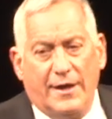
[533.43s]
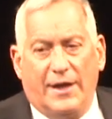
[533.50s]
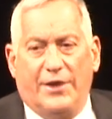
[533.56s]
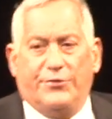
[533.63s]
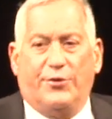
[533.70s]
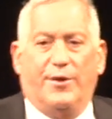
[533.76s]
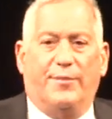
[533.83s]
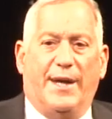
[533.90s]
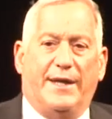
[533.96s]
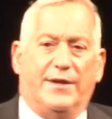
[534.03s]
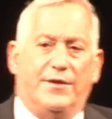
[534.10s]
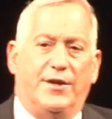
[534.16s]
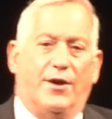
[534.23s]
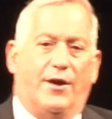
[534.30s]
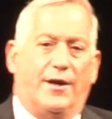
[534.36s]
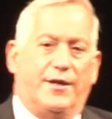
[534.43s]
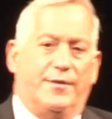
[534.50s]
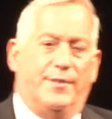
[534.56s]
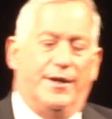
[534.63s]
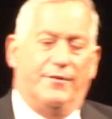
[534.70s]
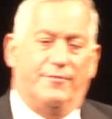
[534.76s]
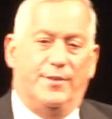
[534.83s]
as we were making the
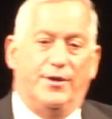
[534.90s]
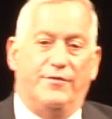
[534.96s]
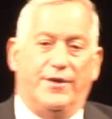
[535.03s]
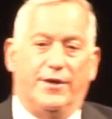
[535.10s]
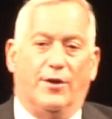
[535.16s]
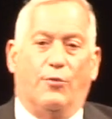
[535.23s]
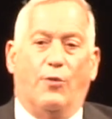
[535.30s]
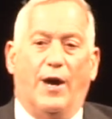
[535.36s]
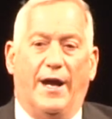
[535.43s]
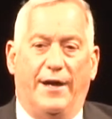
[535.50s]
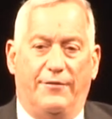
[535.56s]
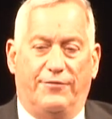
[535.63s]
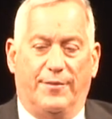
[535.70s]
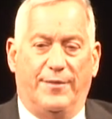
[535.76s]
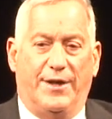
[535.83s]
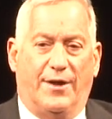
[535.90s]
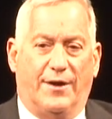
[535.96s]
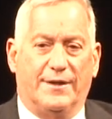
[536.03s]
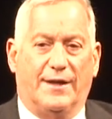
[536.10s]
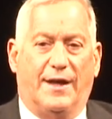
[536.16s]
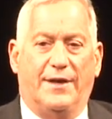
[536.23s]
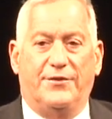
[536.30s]
argument of moving away from the
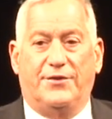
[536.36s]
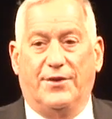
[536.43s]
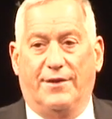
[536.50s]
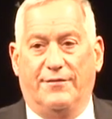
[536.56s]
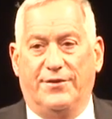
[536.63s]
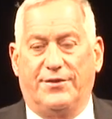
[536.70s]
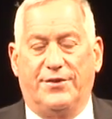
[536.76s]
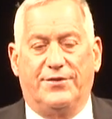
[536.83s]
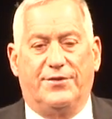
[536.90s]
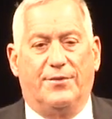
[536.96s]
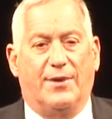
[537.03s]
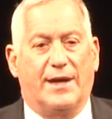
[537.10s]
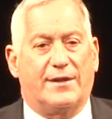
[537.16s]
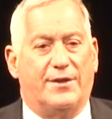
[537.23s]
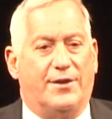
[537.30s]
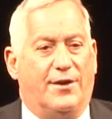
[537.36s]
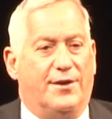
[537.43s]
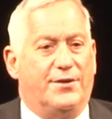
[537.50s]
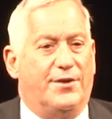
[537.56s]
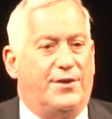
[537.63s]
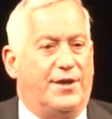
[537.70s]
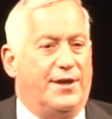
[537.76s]
online services directly
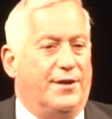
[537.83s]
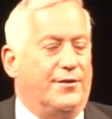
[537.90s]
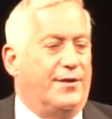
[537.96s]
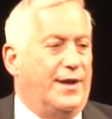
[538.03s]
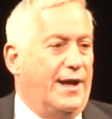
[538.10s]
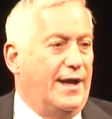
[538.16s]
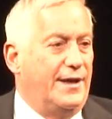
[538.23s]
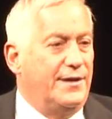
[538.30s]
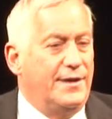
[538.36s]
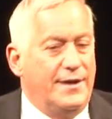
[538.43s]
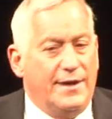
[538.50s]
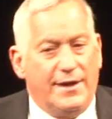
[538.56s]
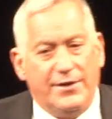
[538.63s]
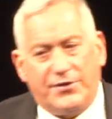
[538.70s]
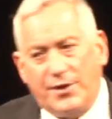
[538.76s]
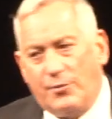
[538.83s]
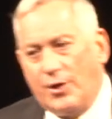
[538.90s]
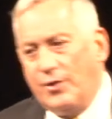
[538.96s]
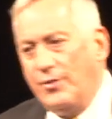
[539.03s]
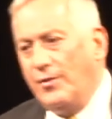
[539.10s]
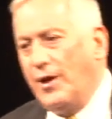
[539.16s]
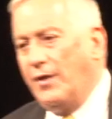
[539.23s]
onto the internet, he said, well,
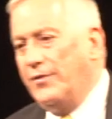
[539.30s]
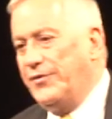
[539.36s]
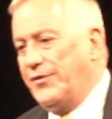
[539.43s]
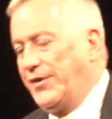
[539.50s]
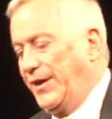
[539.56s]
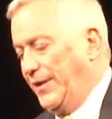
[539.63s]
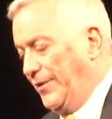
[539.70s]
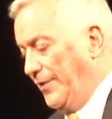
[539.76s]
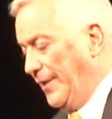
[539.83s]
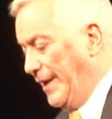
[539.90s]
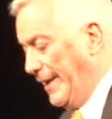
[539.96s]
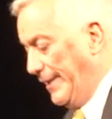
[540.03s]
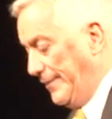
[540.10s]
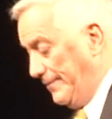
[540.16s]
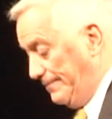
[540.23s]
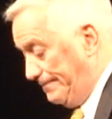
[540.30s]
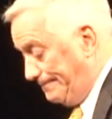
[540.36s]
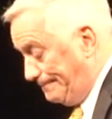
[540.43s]
who owns the internet?